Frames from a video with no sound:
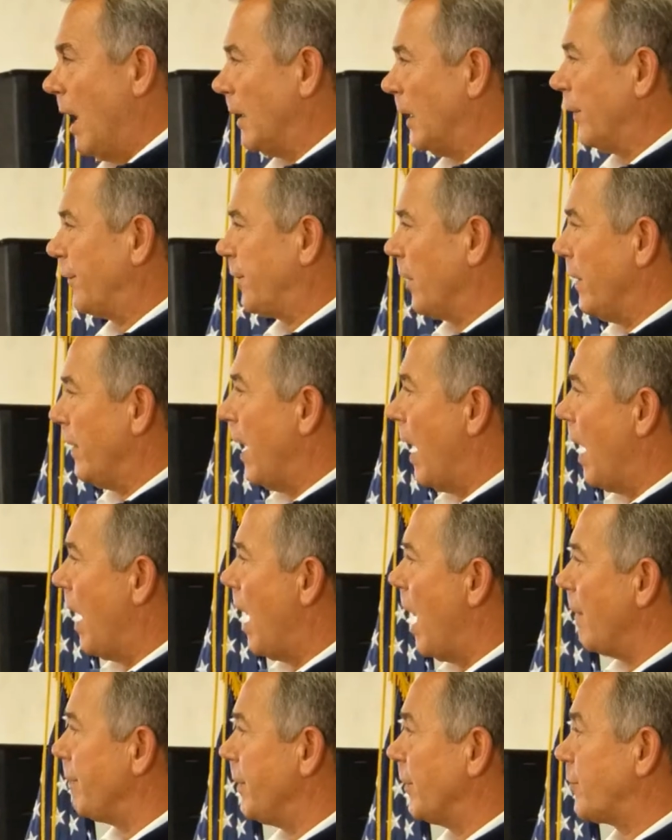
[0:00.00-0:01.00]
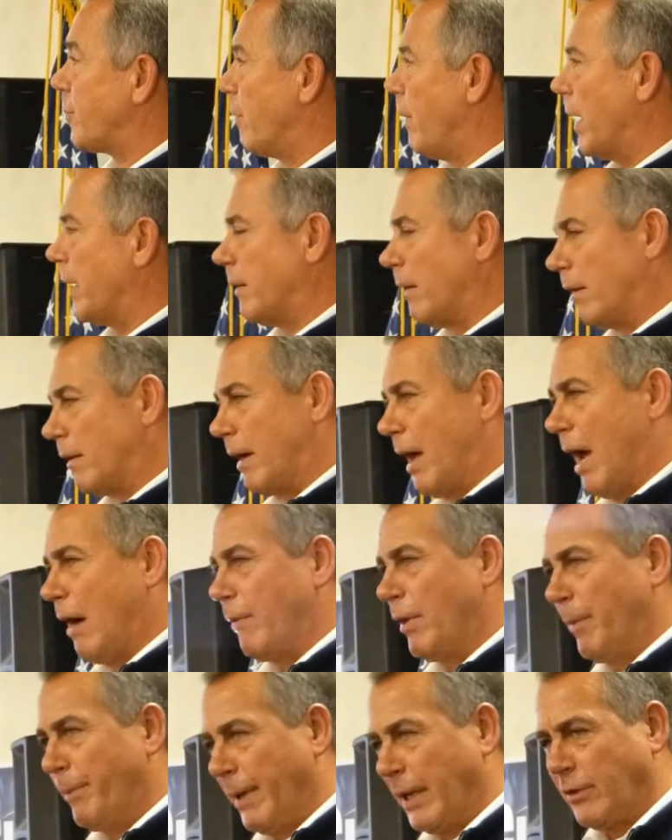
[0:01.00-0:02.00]
I'm just a regular
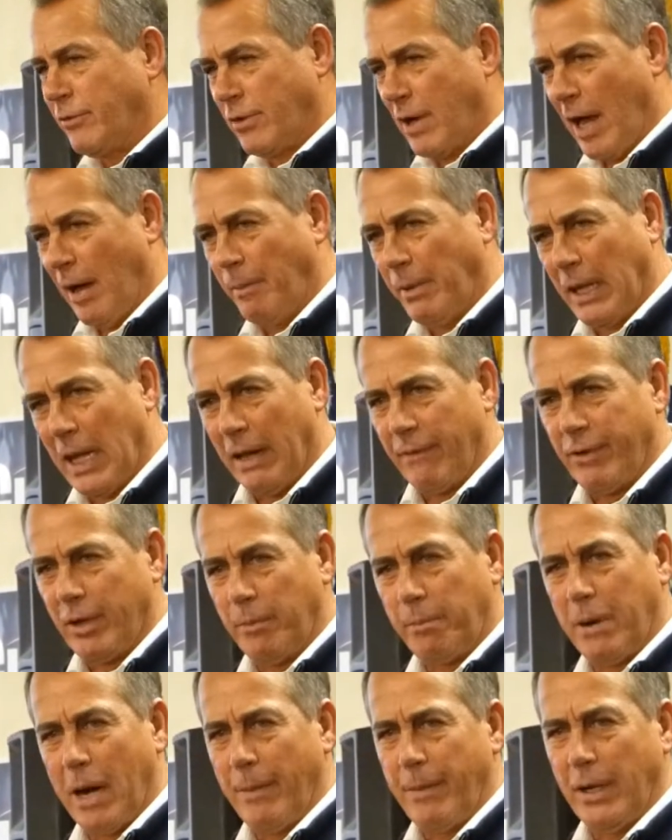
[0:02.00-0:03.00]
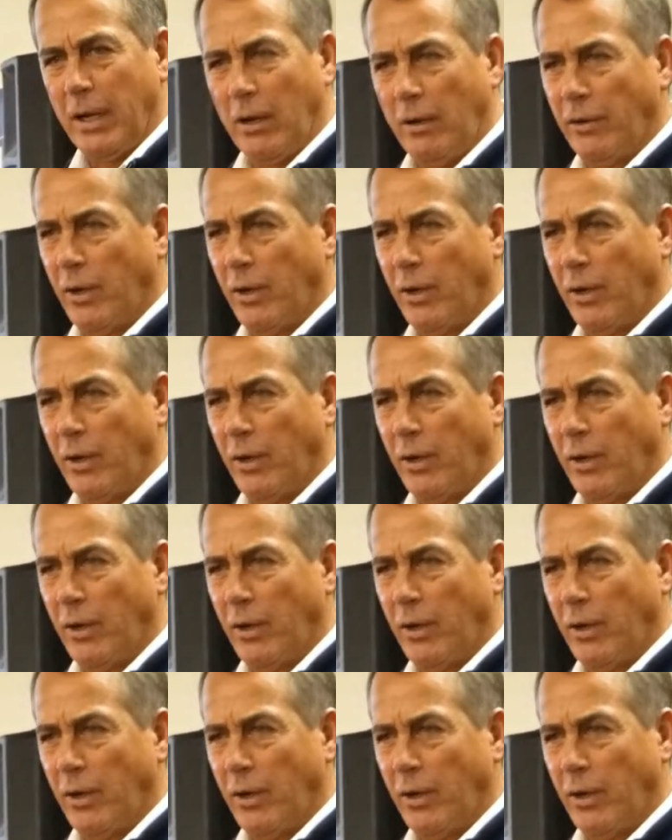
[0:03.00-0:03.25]
guy with a big job. A lot of you probably